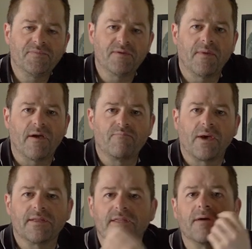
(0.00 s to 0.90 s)
You might have
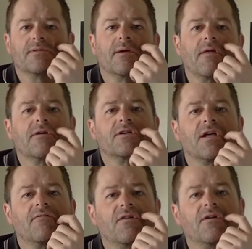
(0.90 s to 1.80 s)
picked up some other
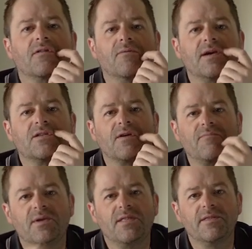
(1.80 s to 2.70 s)
stuff along the way. So
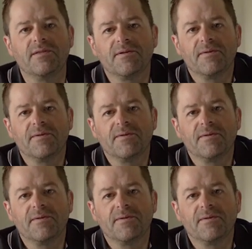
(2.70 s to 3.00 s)
I've been